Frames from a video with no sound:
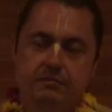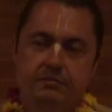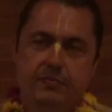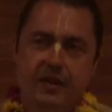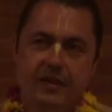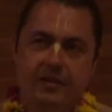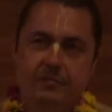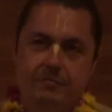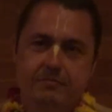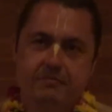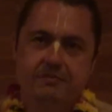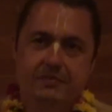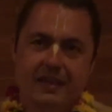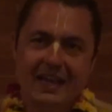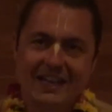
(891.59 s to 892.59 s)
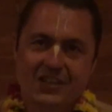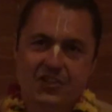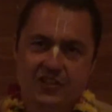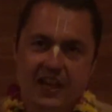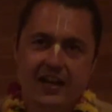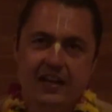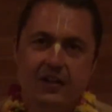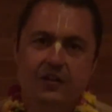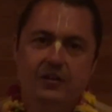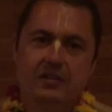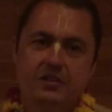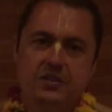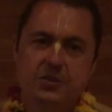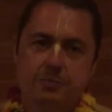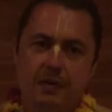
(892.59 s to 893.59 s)
become ecstatic on
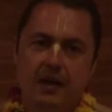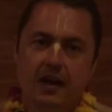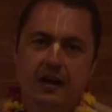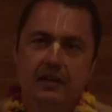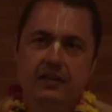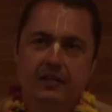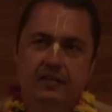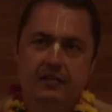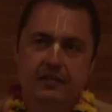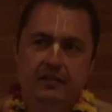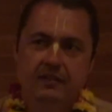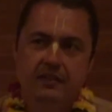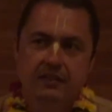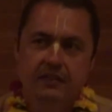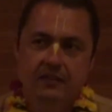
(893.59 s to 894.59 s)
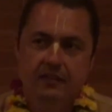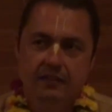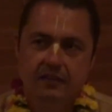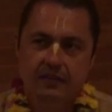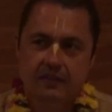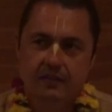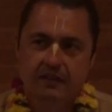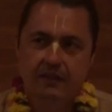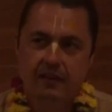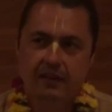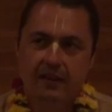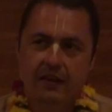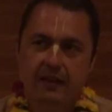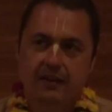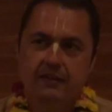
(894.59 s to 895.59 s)
the spot
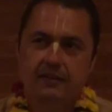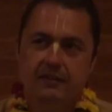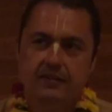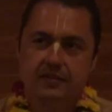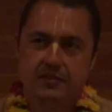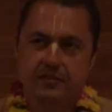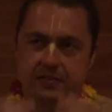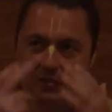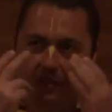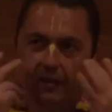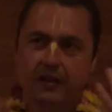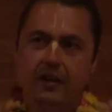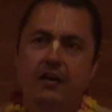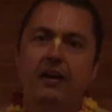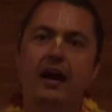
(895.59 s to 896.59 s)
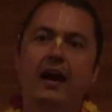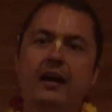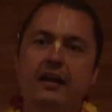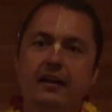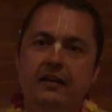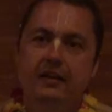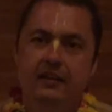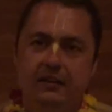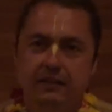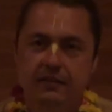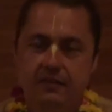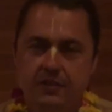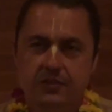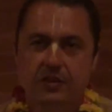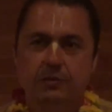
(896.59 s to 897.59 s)
and start crying
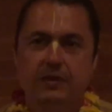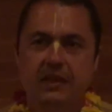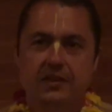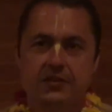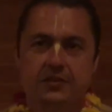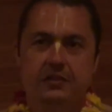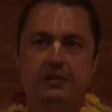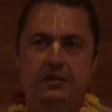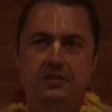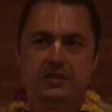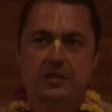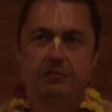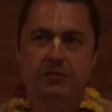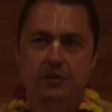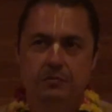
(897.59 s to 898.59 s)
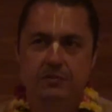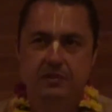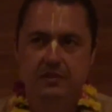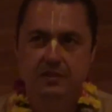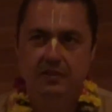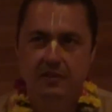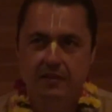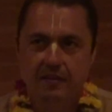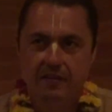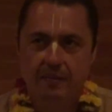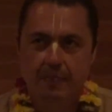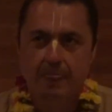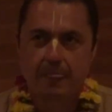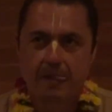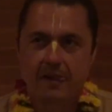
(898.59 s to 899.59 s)
and so many external symptoms.
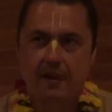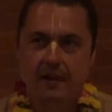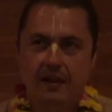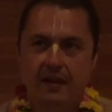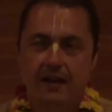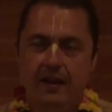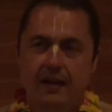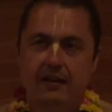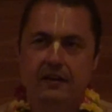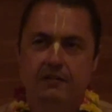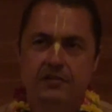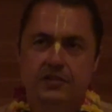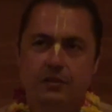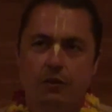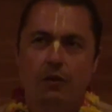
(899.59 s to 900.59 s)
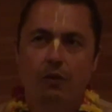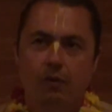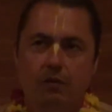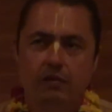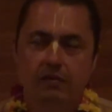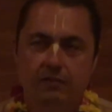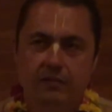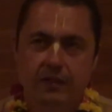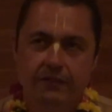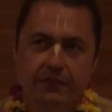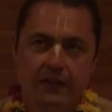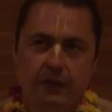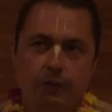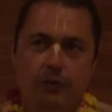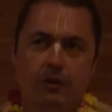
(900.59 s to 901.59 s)
And there was a whole
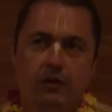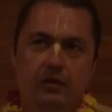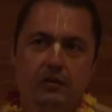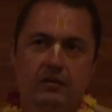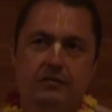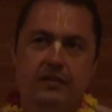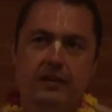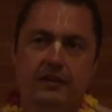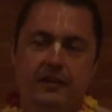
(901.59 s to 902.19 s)
different world when